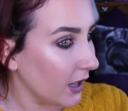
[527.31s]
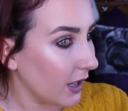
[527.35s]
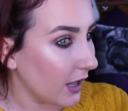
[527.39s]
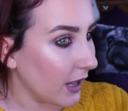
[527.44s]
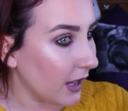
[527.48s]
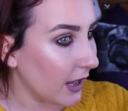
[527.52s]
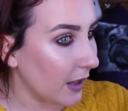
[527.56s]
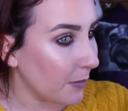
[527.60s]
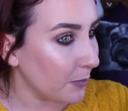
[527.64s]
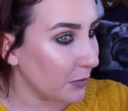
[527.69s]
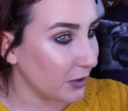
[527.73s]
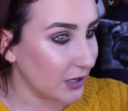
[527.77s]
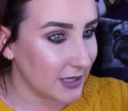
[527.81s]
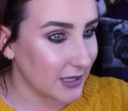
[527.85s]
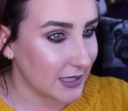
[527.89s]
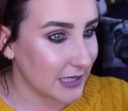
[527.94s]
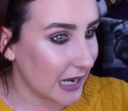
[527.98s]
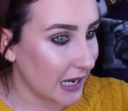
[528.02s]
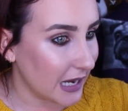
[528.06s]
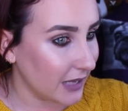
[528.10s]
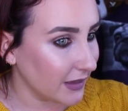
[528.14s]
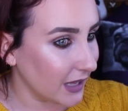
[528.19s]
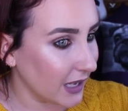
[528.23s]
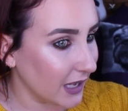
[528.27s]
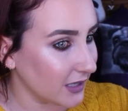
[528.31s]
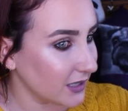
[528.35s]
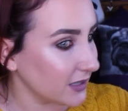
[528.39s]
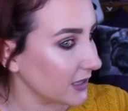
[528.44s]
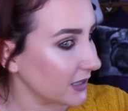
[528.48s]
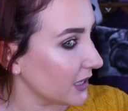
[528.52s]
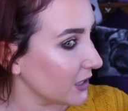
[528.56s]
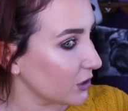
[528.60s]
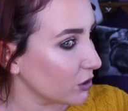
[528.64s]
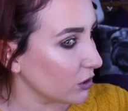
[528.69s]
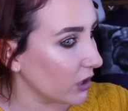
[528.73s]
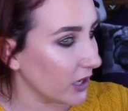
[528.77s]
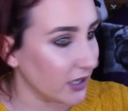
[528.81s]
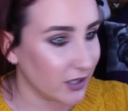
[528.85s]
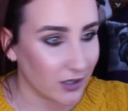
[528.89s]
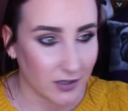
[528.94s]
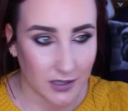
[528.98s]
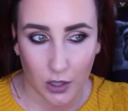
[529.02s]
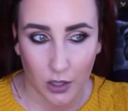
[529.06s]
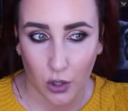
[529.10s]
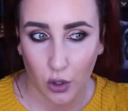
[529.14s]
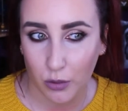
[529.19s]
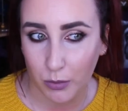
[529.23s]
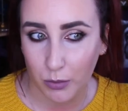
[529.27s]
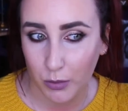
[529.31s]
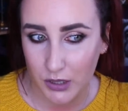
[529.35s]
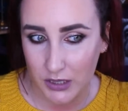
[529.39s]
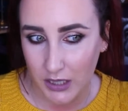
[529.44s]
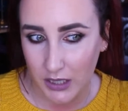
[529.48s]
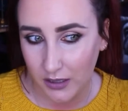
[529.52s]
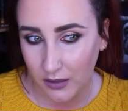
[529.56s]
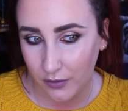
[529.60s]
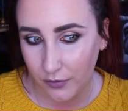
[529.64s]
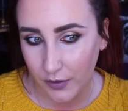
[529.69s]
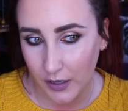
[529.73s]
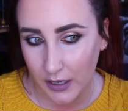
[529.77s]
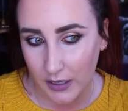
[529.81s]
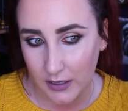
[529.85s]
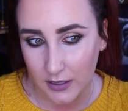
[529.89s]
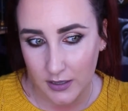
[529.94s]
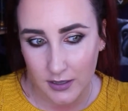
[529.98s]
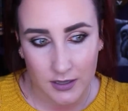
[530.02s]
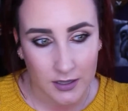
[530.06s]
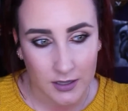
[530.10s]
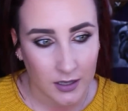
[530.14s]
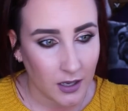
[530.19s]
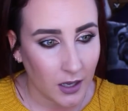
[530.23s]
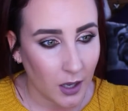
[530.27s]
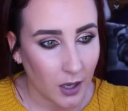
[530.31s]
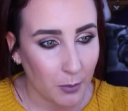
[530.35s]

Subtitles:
but in saying that, it doesn't look muddy on the face,